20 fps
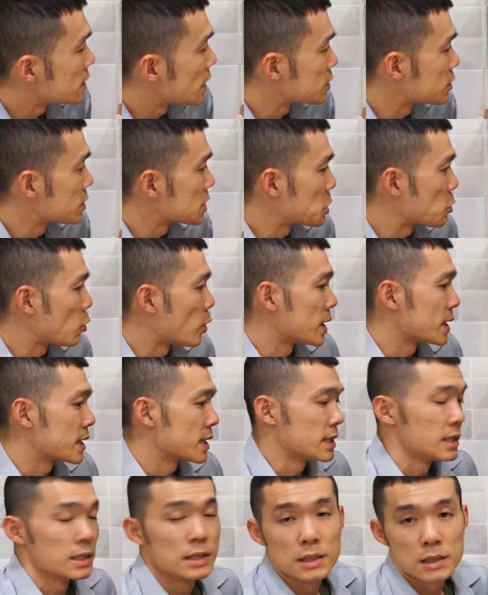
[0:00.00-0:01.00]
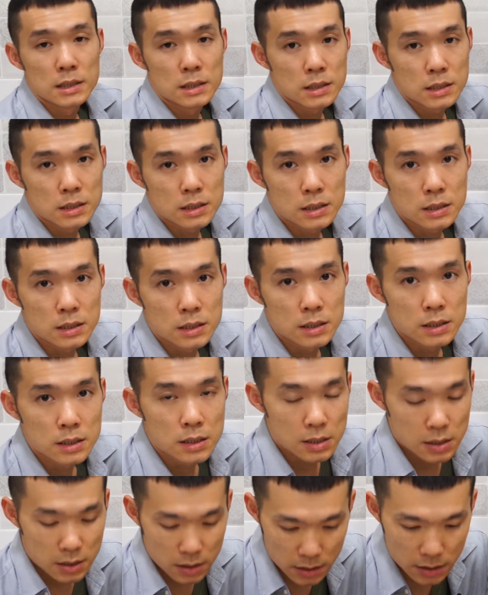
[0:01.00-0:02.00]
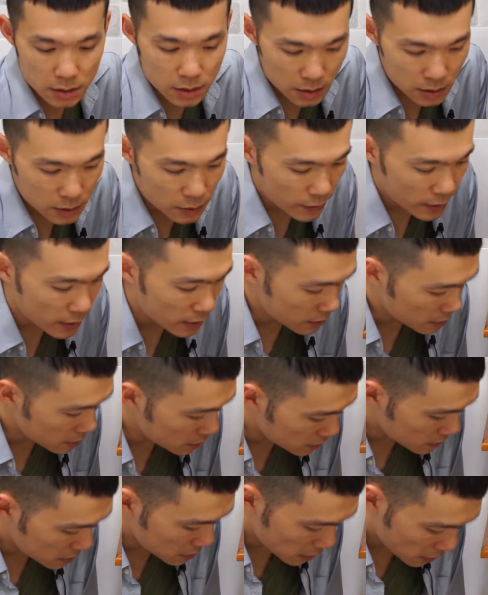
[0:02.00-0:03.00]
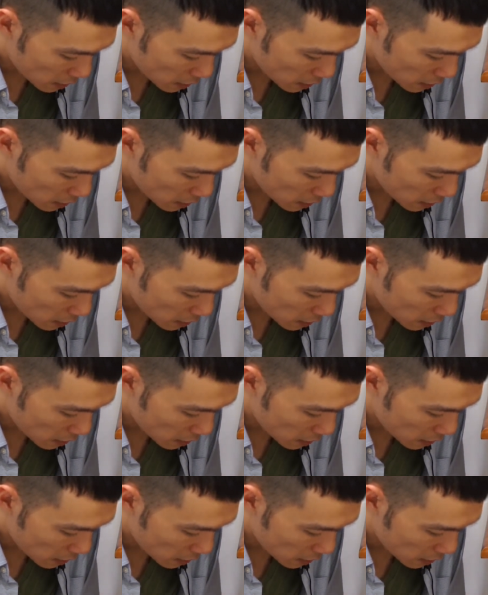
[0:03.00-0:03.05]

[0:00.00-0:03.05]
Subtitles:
actually quite clear. This is a very good